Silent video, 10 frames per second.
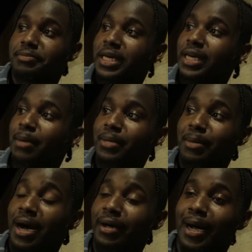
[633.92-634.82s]
yeah, I mean,
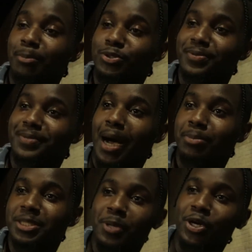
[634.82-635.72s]

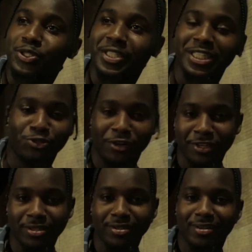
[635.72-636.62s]
I'm spiritually
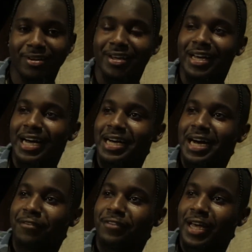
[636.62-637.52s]
driven.
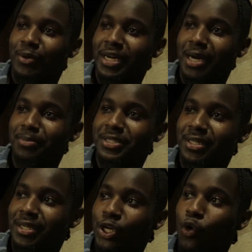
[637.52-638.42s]
I feel like when it comes
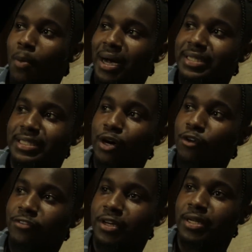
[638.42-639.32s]
to knowing
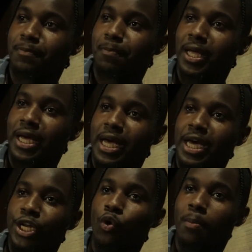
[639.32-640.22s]
myself
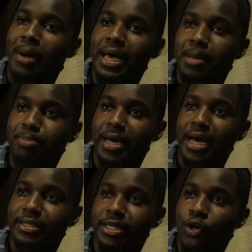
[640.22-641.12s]
and knowing my
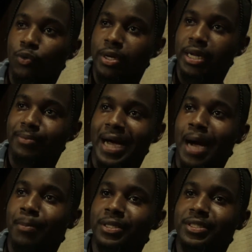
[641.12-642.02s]
impact and knowing
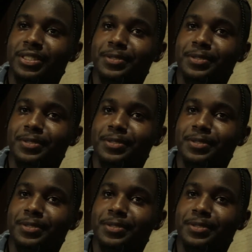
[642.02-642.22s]
how much